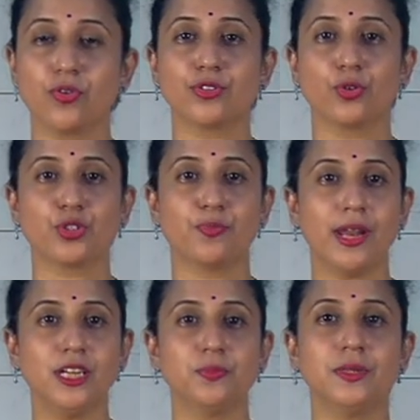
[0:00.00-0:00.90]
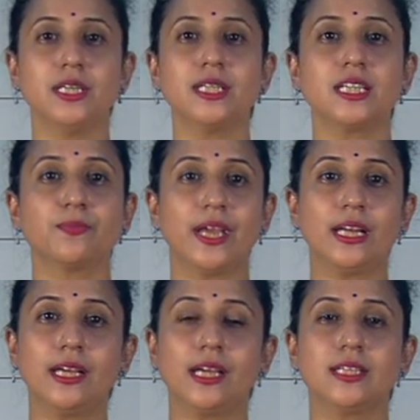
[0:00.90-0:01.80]
resource management is
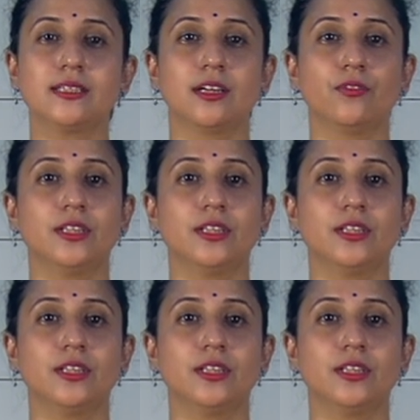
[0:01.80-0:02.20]
mainly concerned